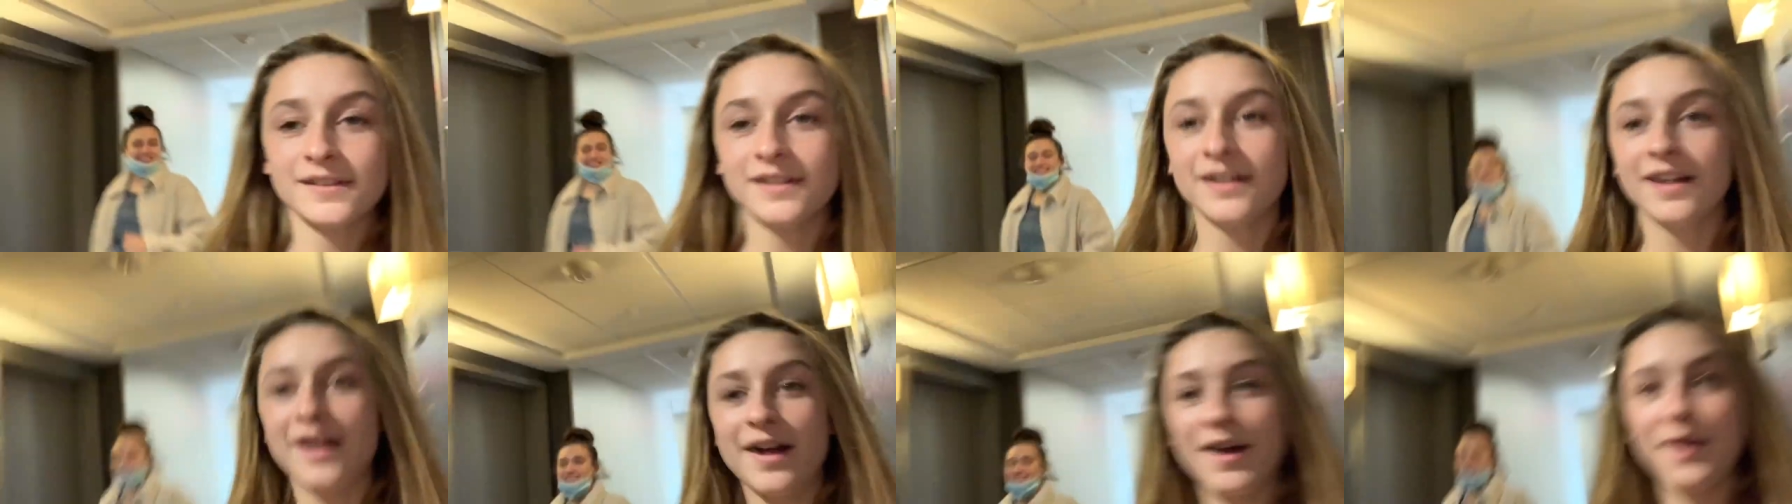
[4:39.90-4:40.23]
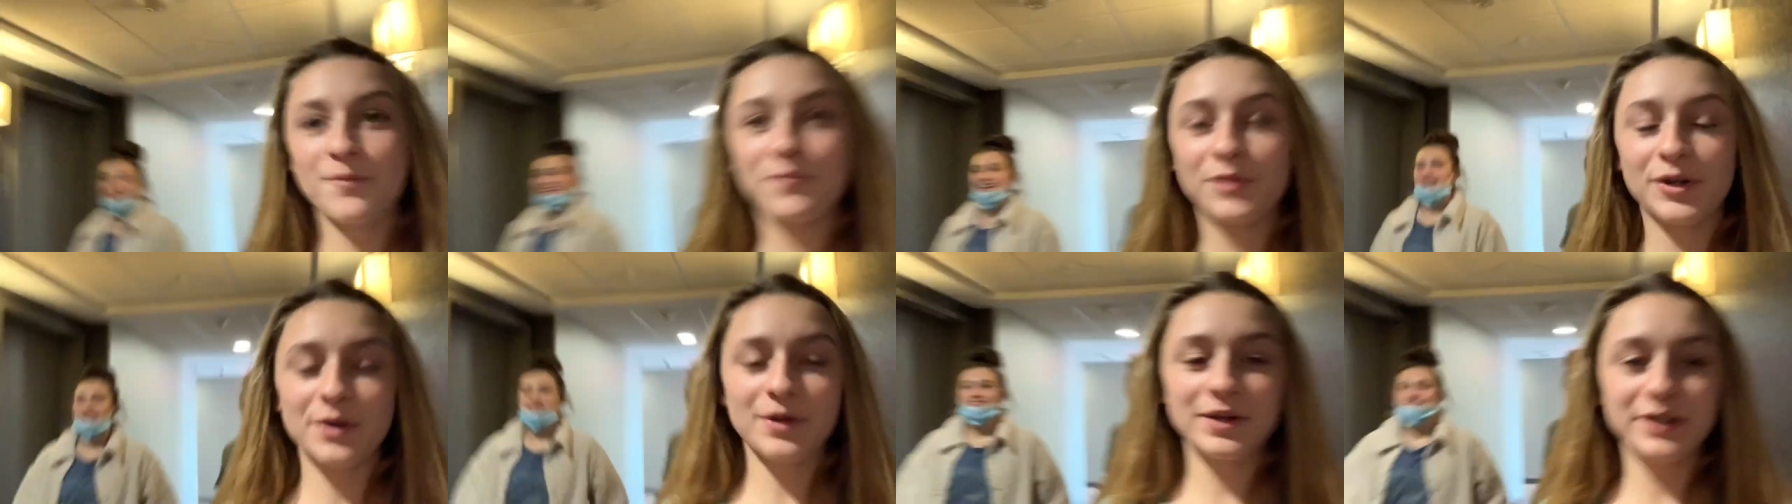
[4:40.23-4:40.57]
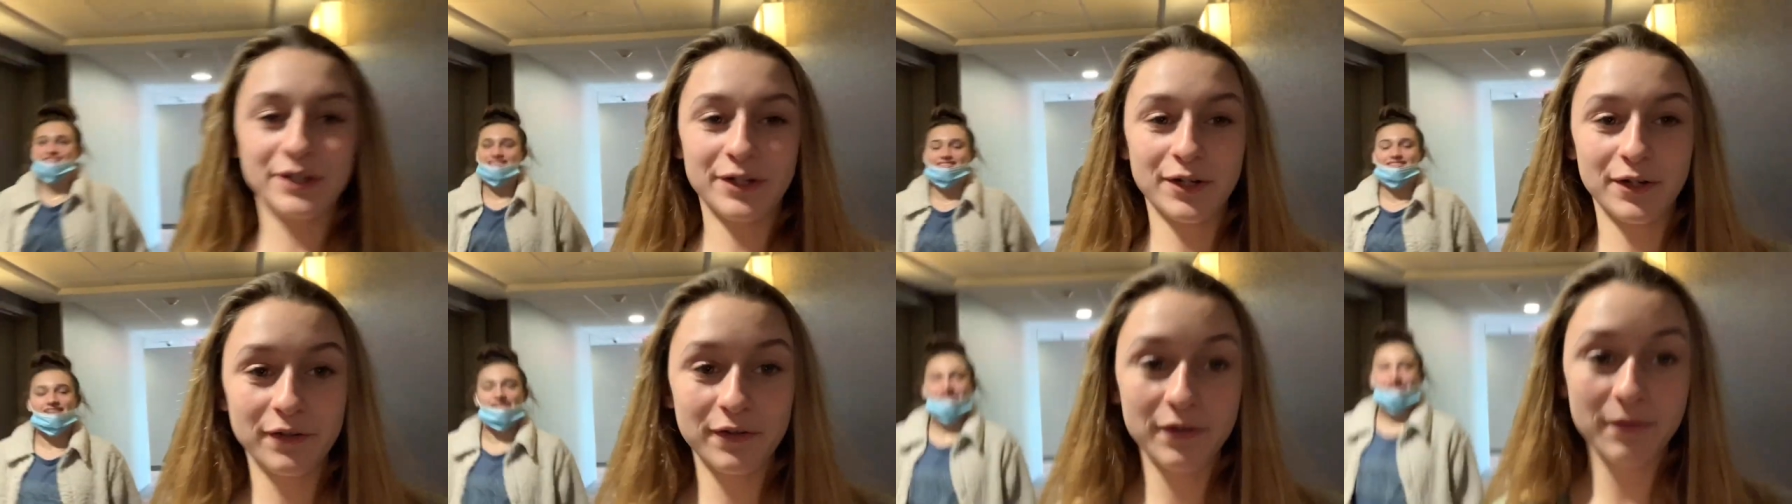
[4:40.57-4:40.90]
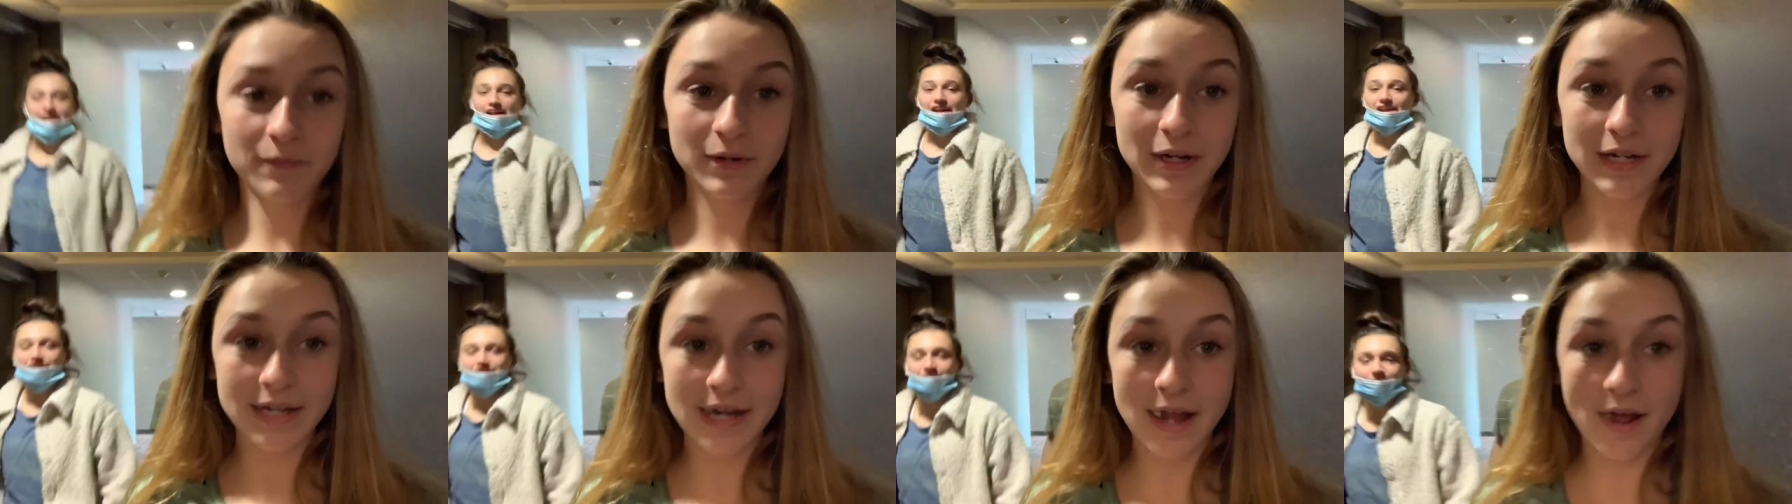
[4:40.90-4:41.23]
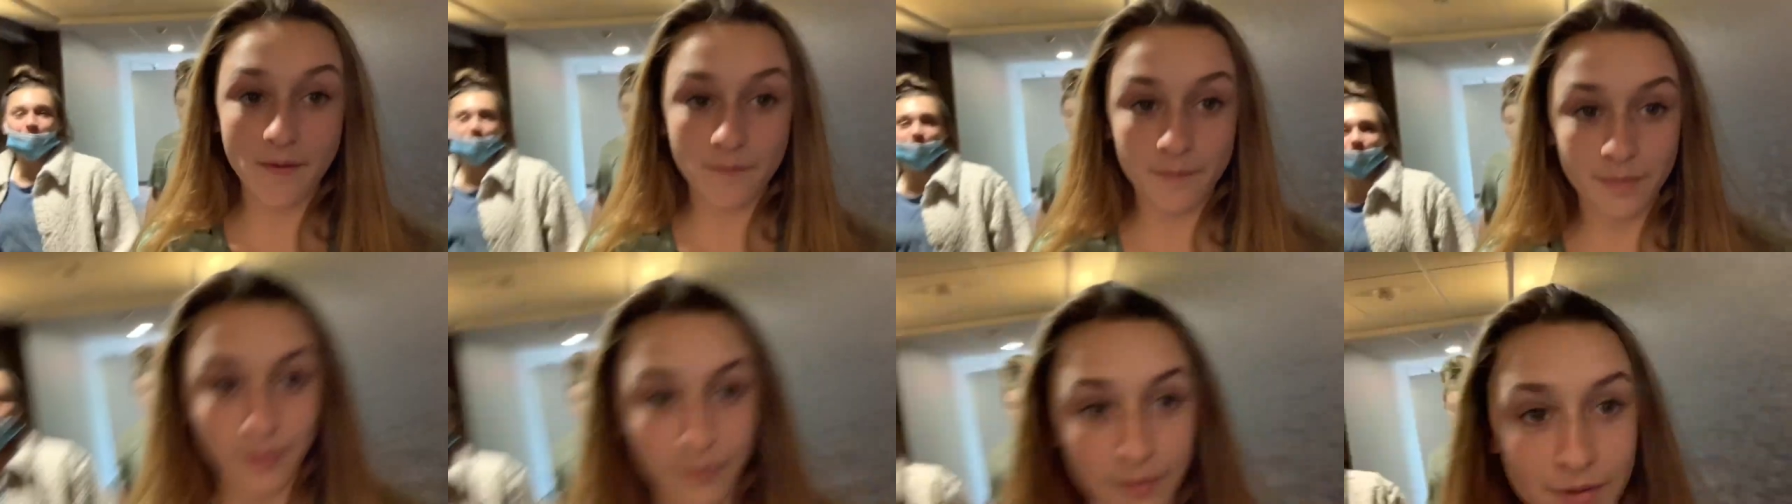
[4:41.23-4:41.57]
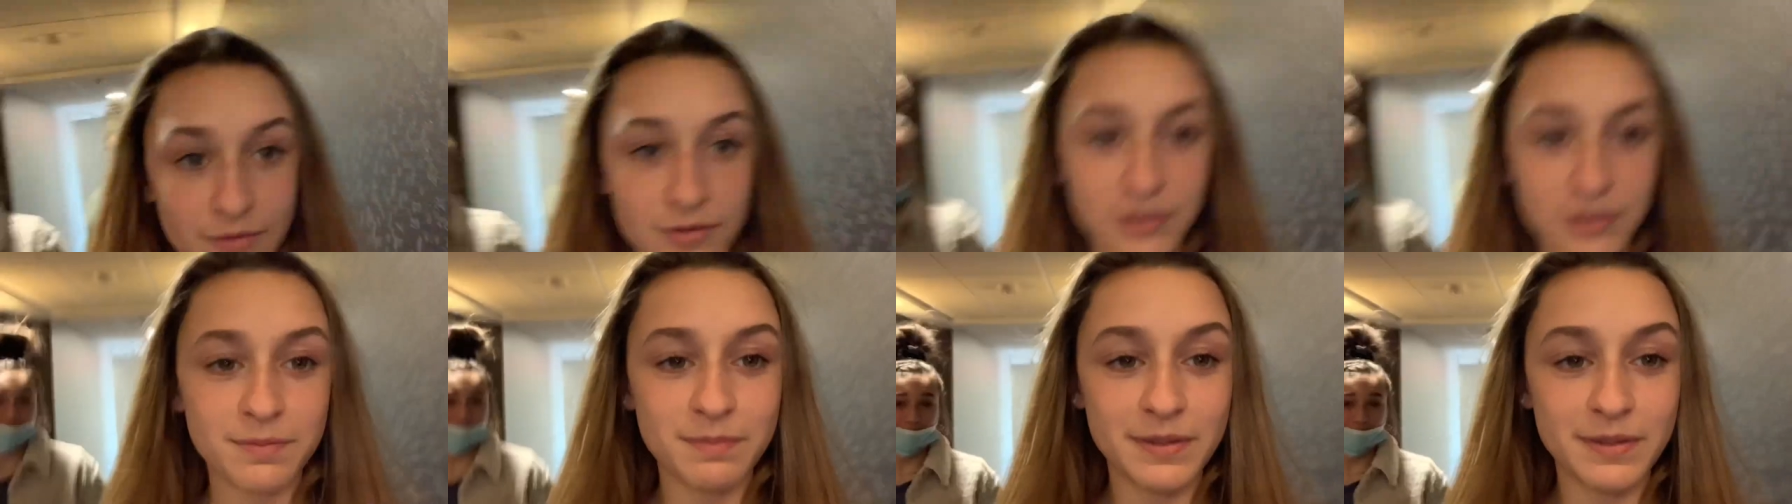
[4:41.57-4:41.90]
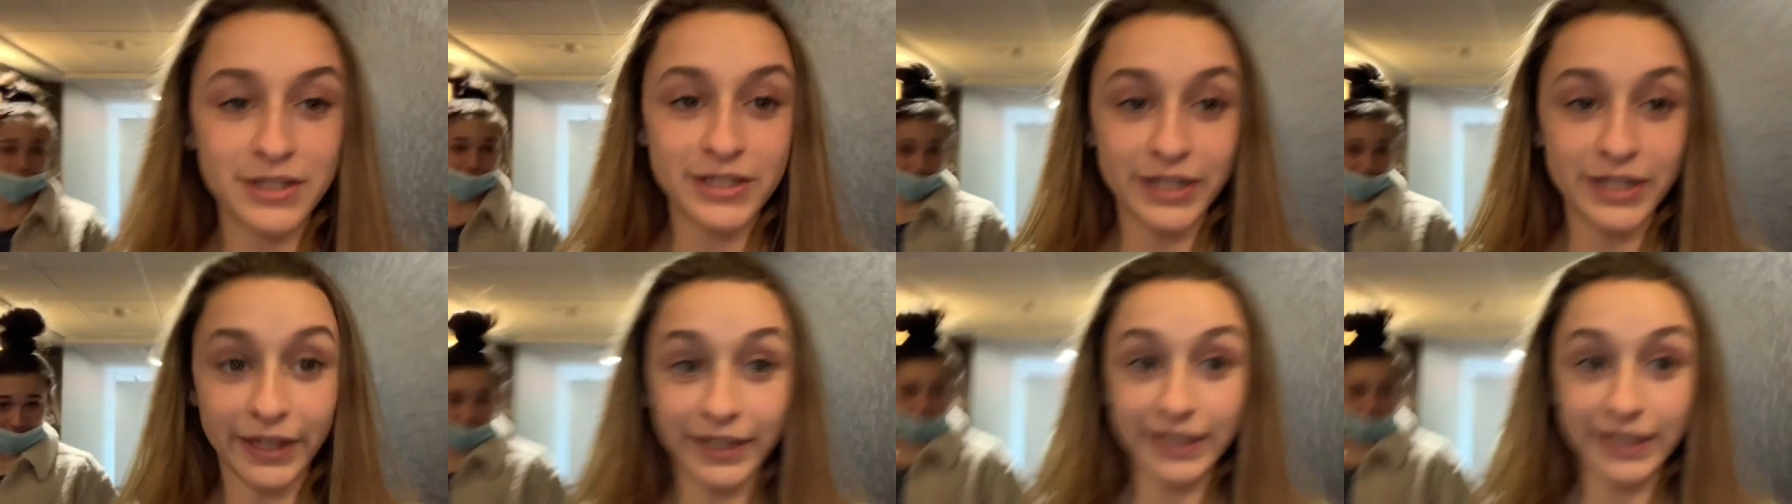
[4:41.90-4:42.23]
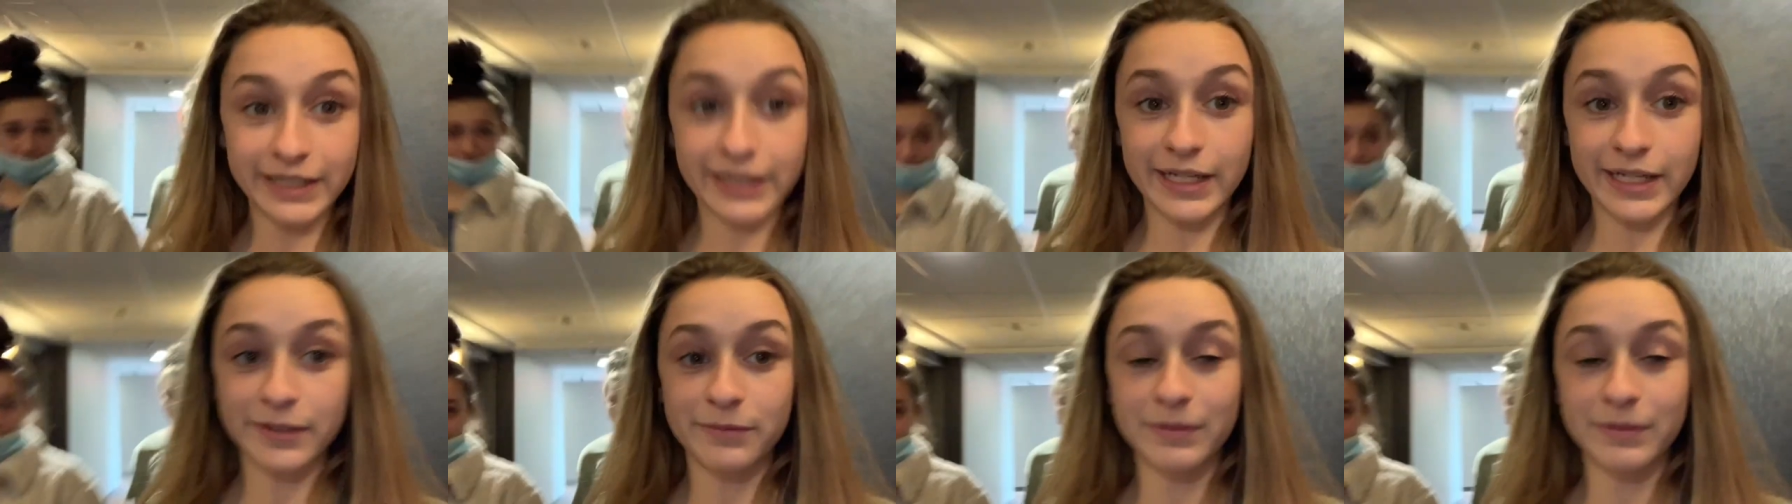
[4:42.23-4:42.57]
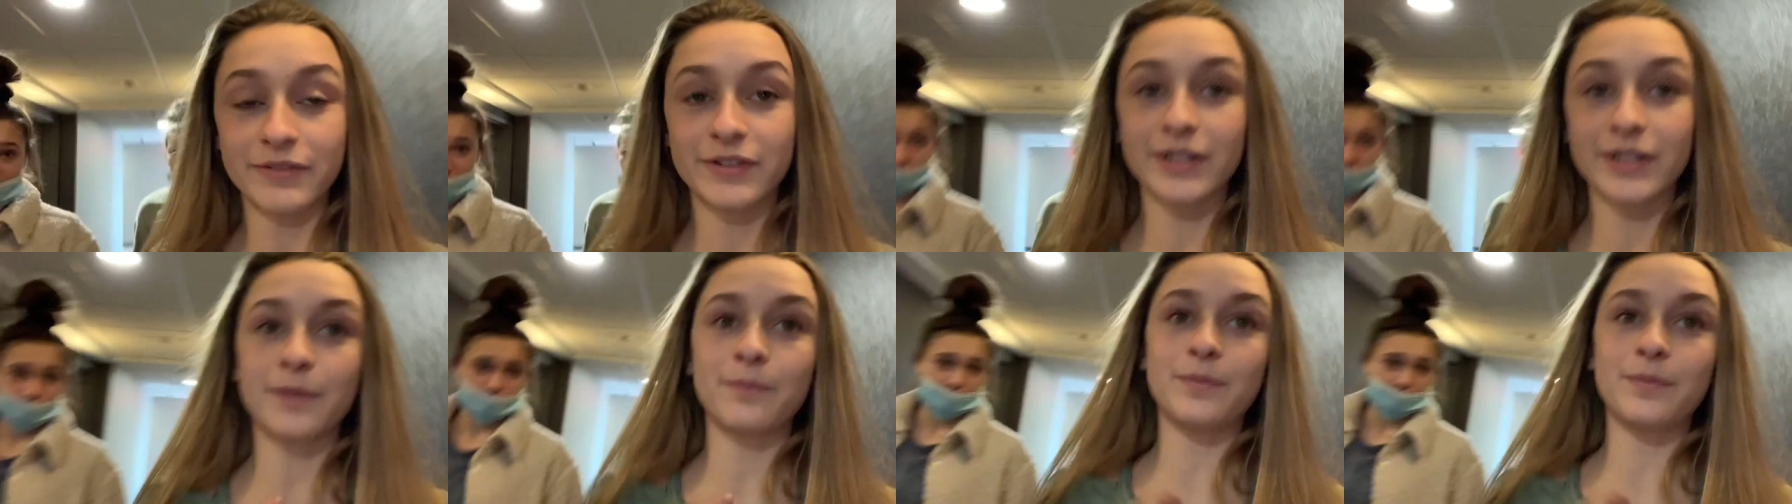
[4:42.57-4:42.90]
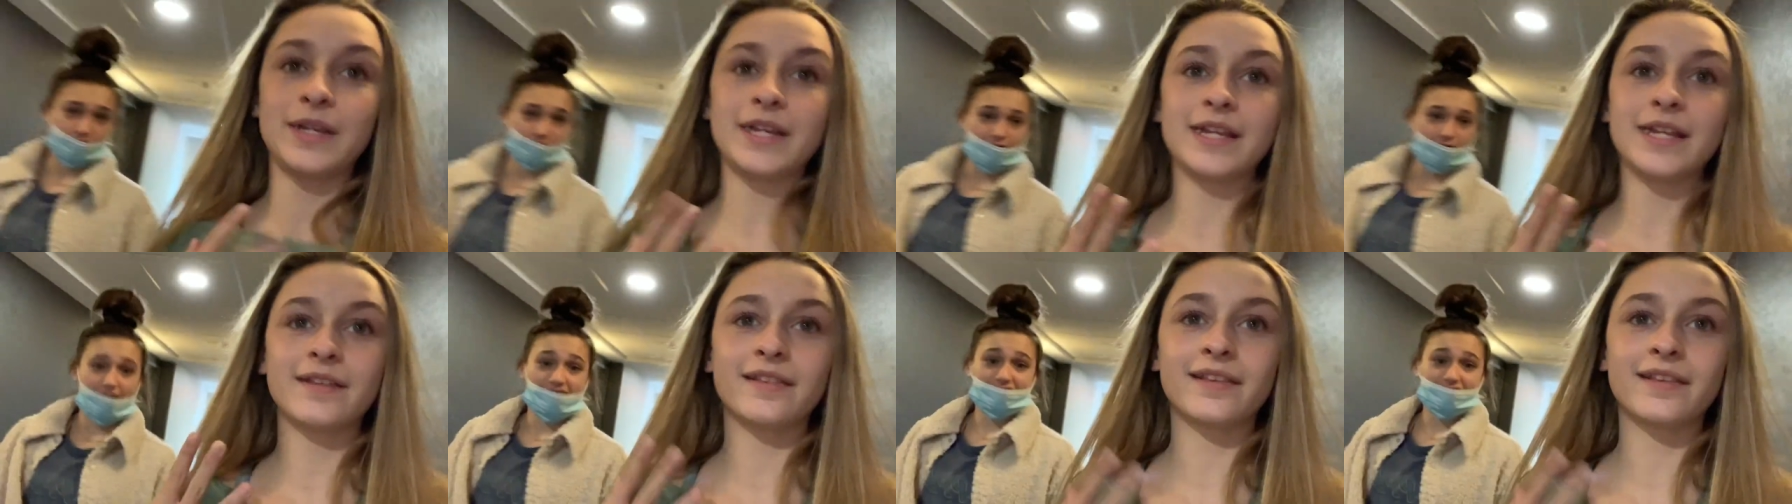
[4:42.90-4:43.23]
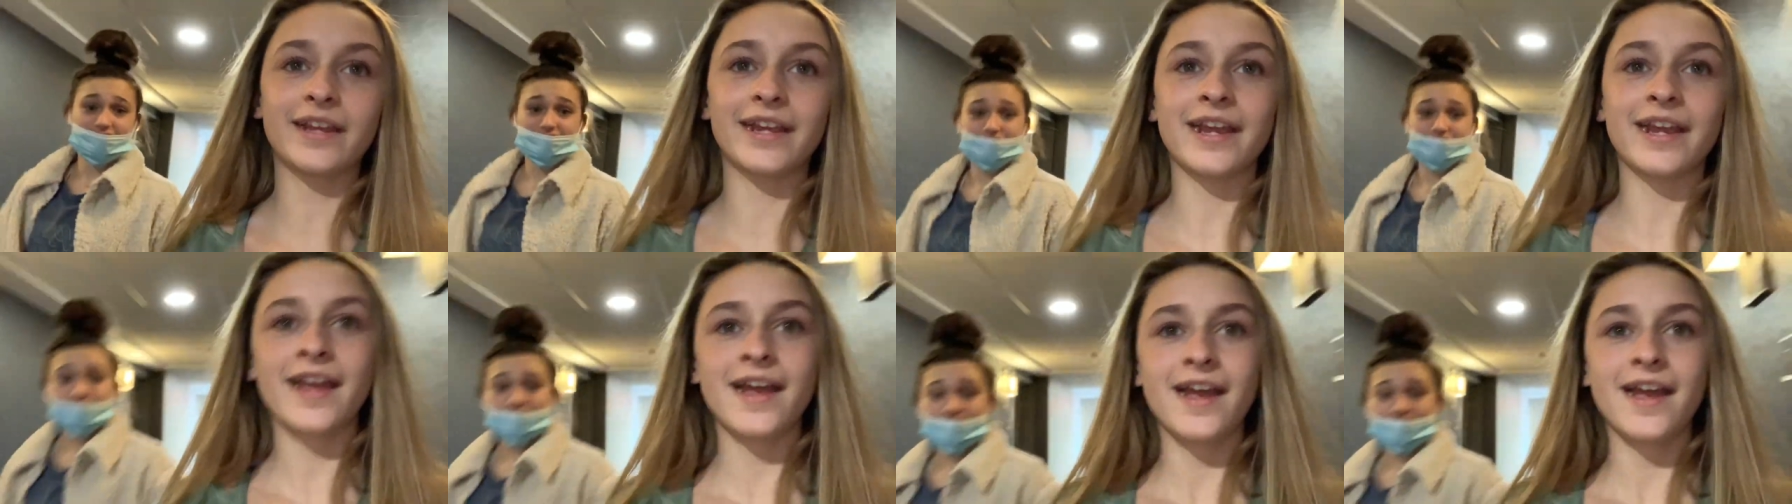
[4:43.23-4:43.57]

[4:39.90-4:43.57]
Um, we're going to her room right now, but we've just been chilling because we have to compete in like